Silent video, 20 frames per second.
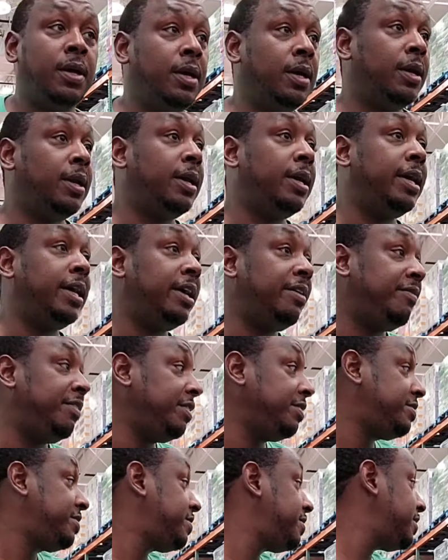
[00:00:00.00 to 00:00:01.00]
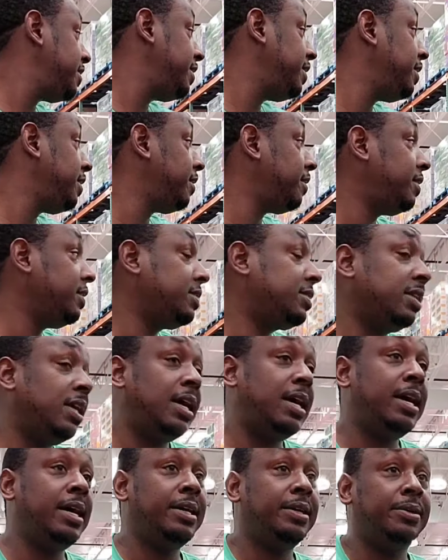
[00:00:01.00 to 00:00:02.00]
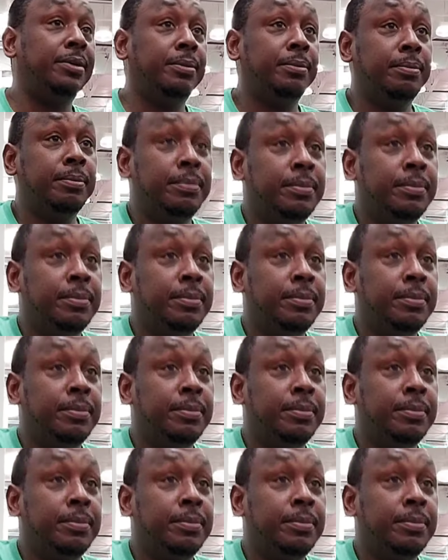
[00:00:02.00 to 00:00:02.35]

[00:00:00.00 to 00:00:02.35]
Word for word: And I haven't seen this item